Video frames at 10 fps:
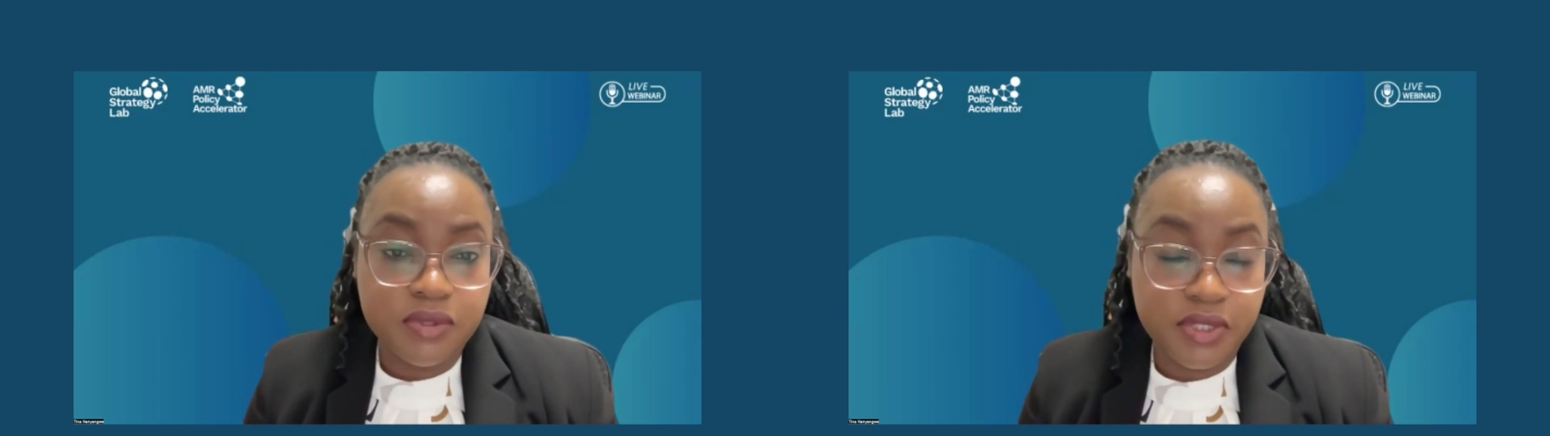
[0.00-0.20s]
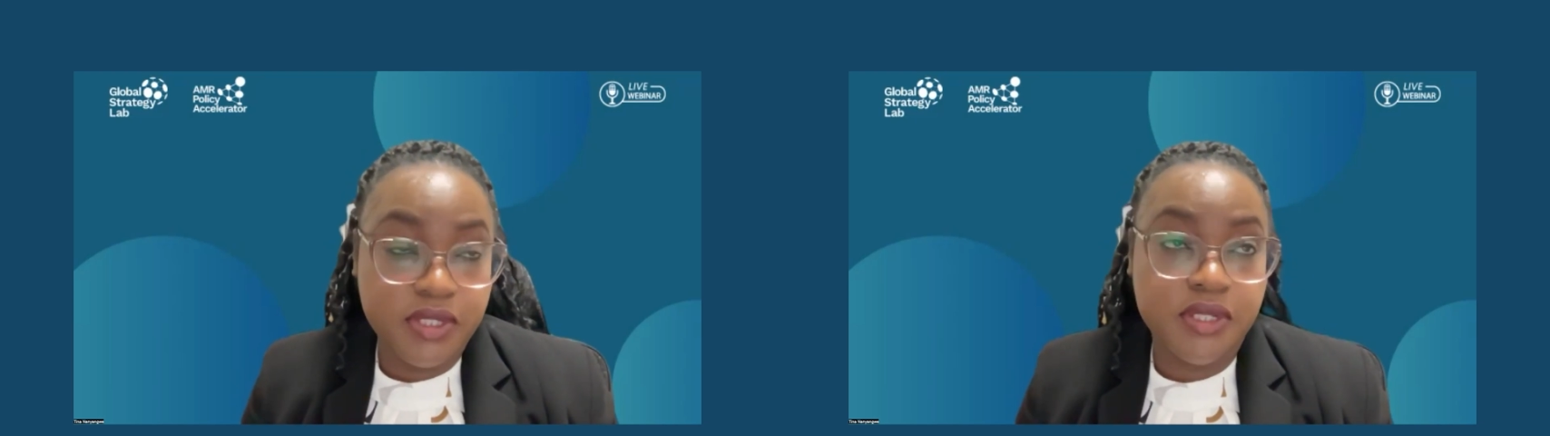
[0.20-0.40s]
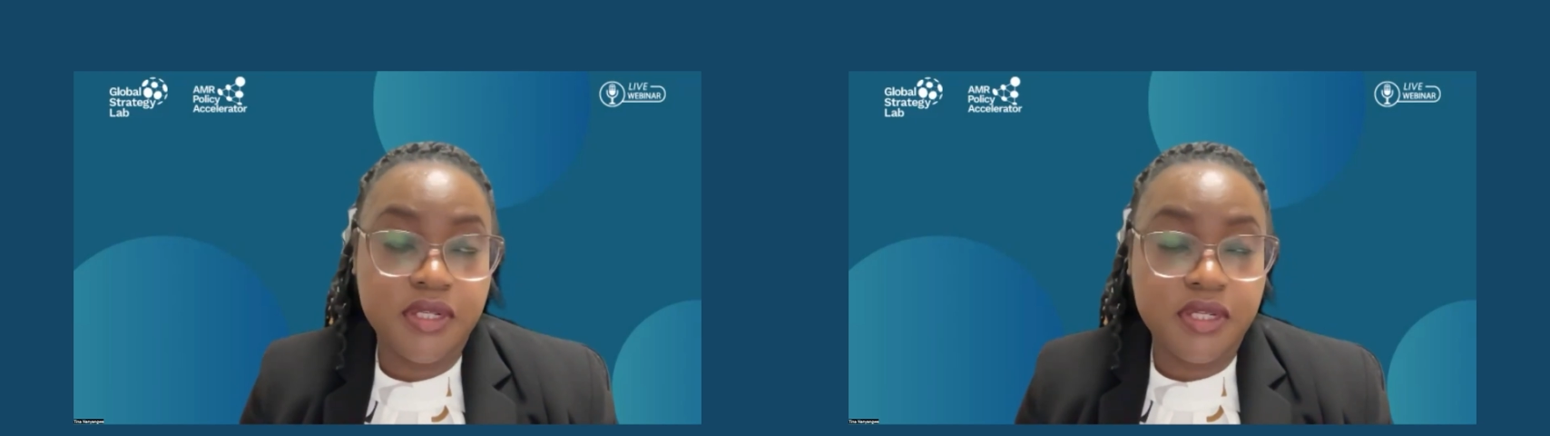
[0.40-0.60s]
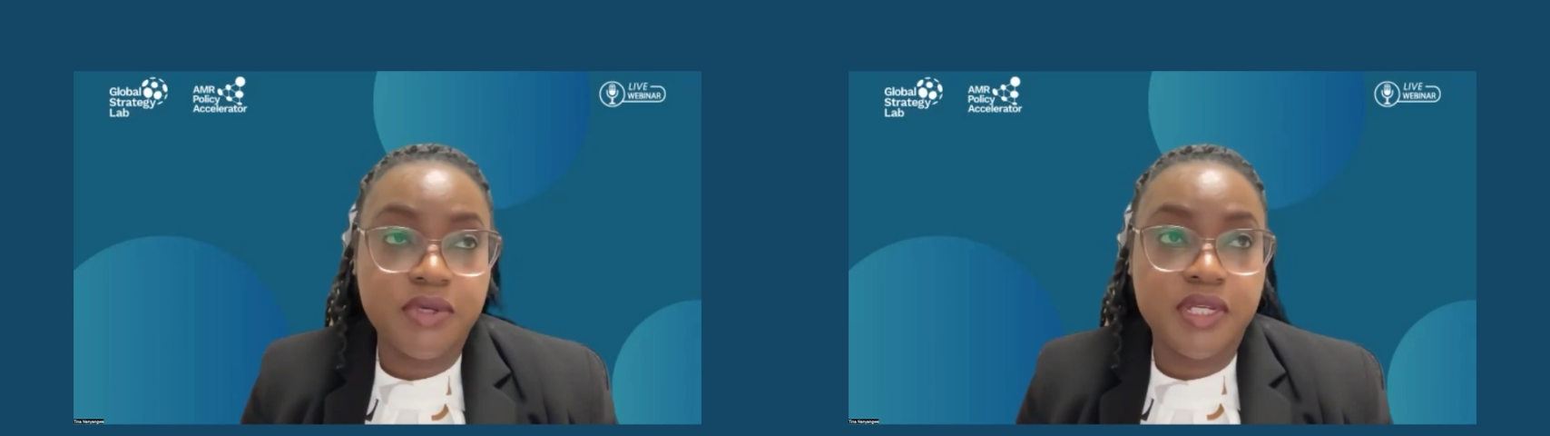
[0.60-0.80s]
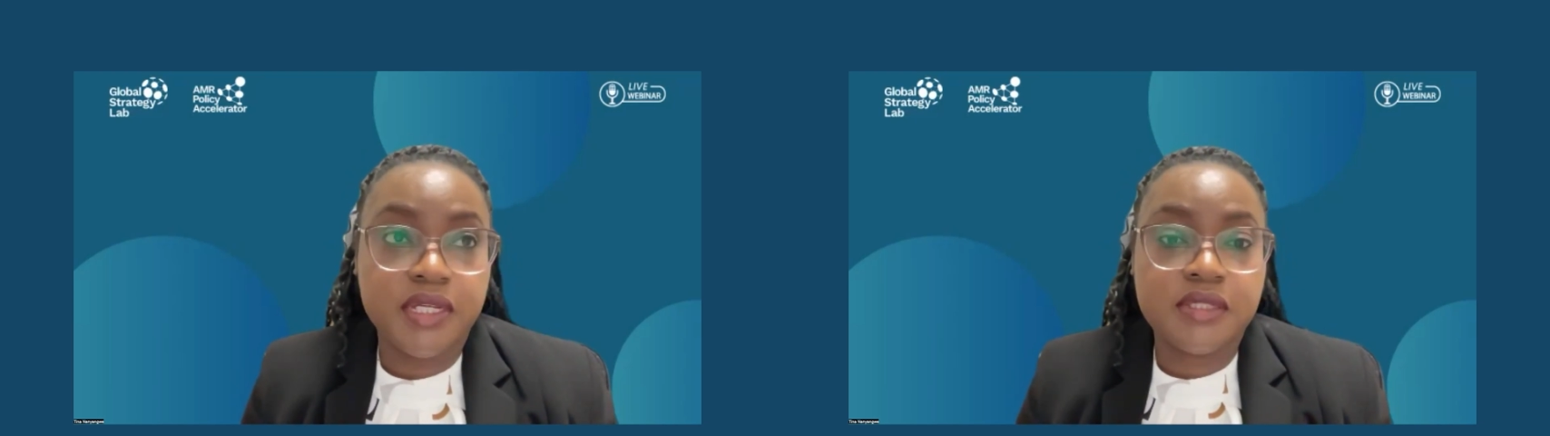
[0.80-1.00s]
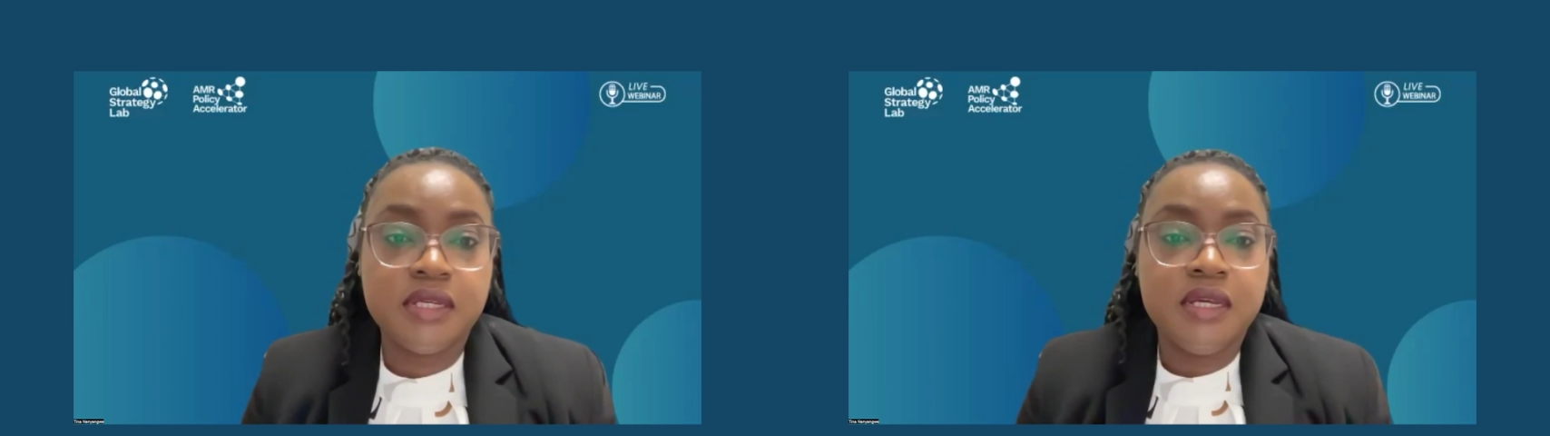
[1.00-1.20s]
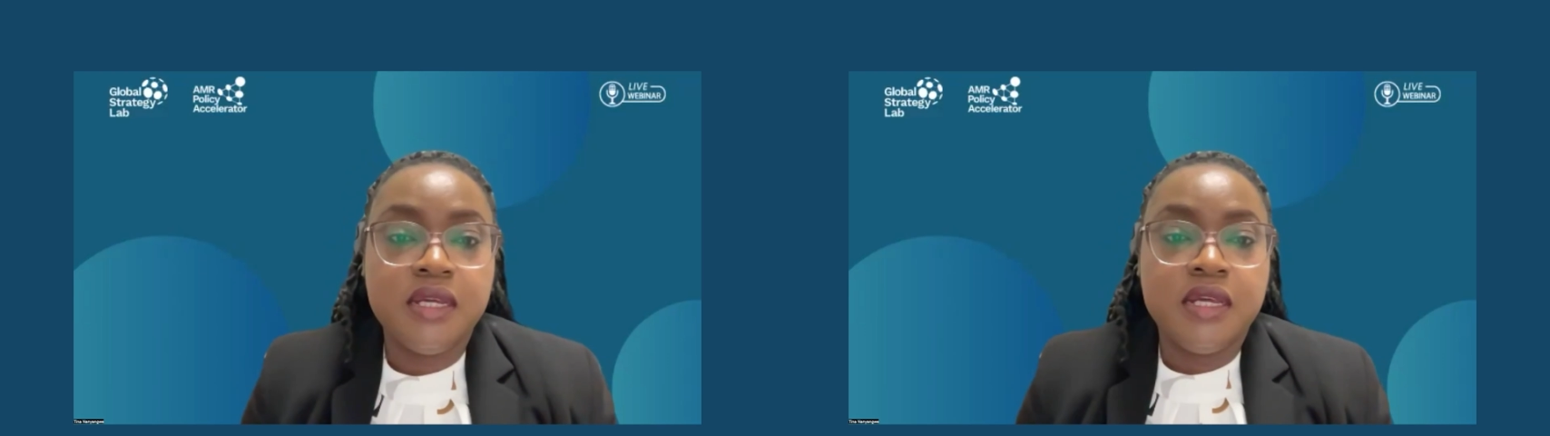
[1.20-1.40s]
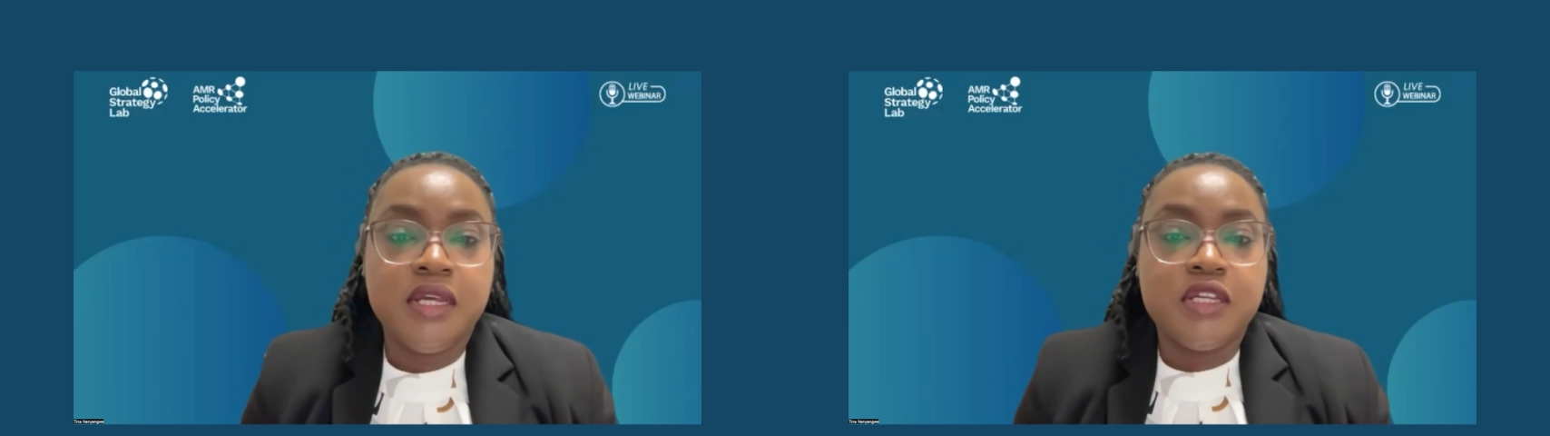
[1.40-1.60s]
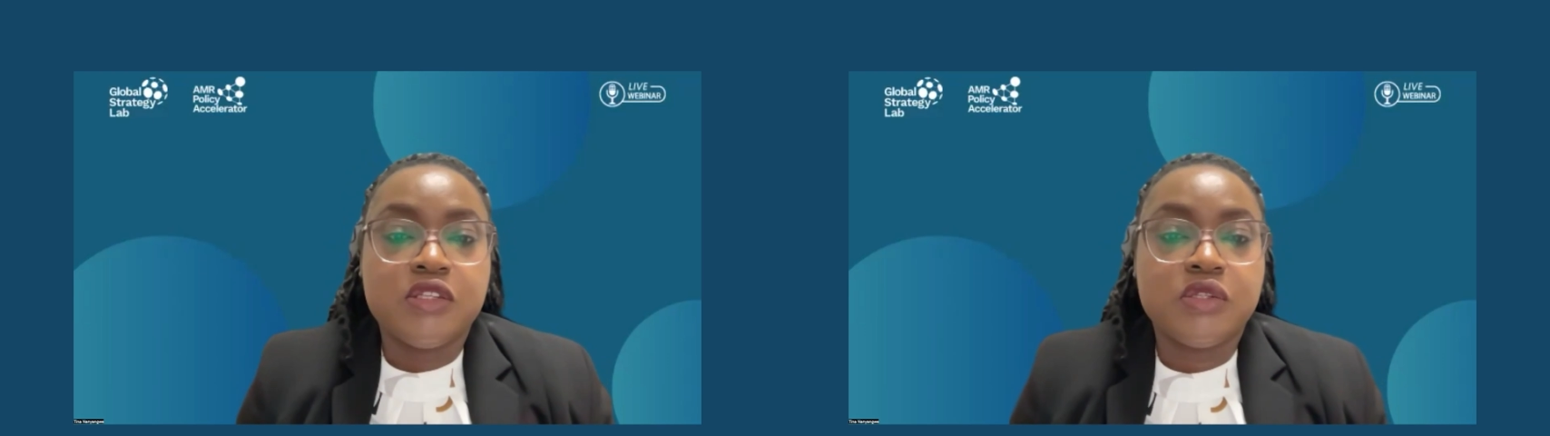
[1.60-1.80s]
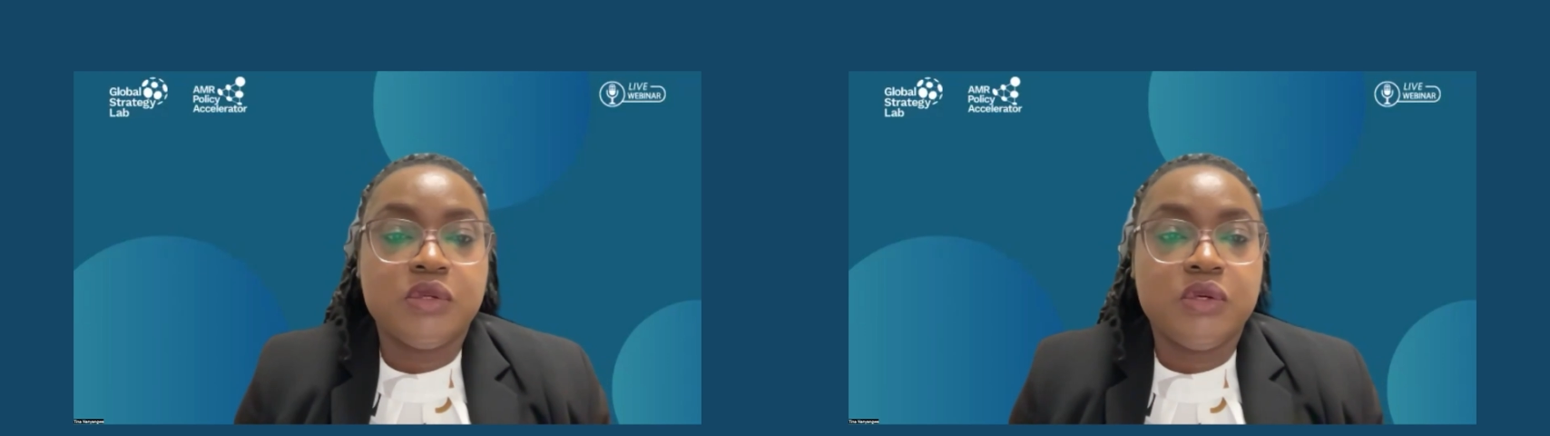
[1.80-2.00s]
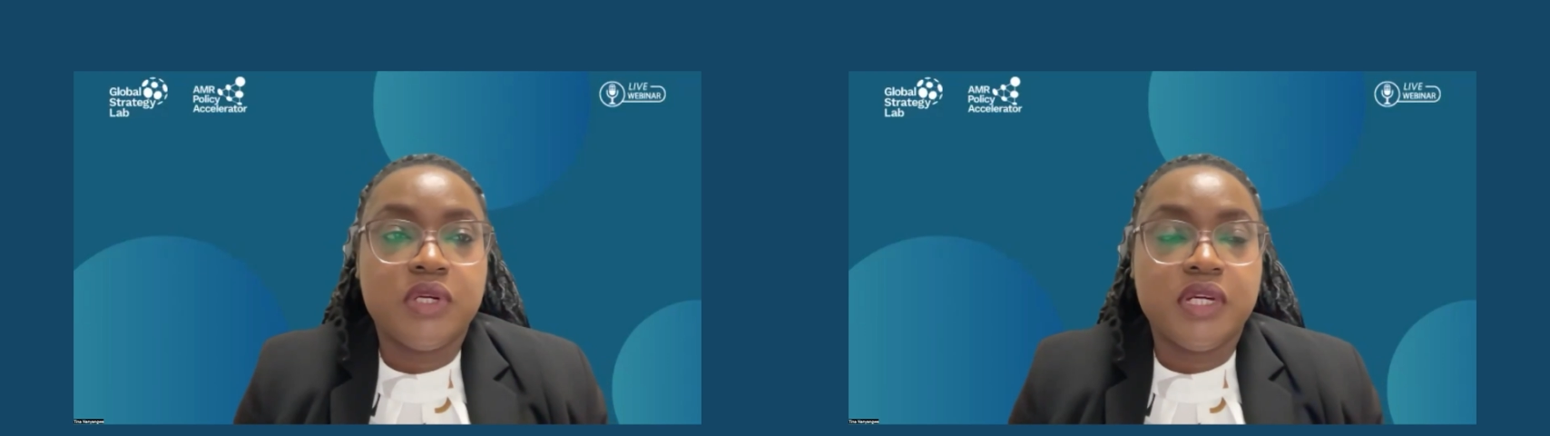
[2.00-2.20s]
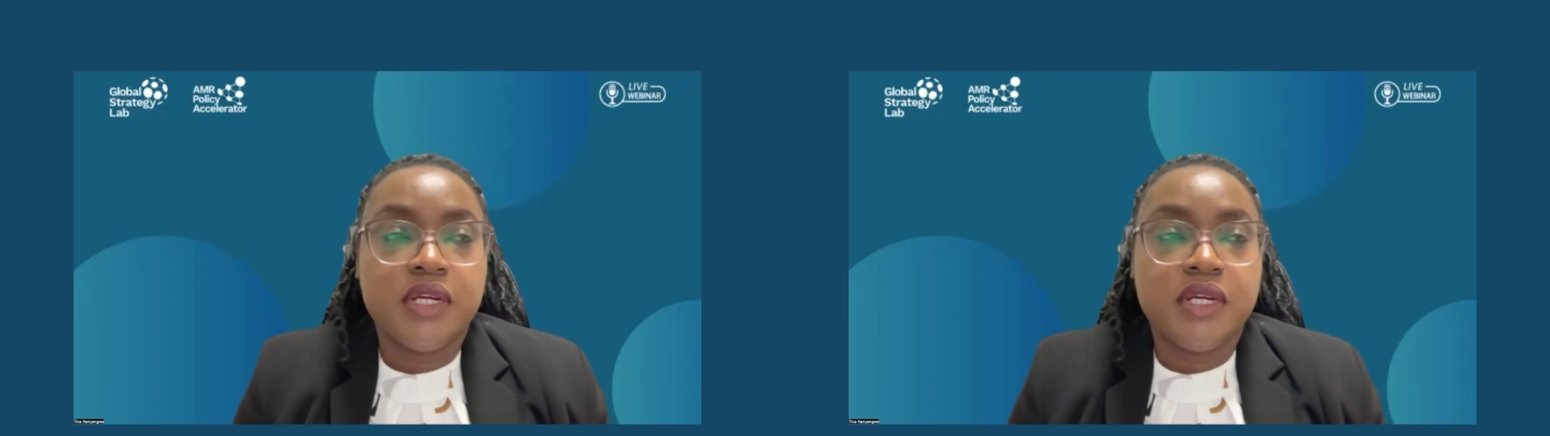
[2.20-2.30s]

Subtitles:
inequities. So,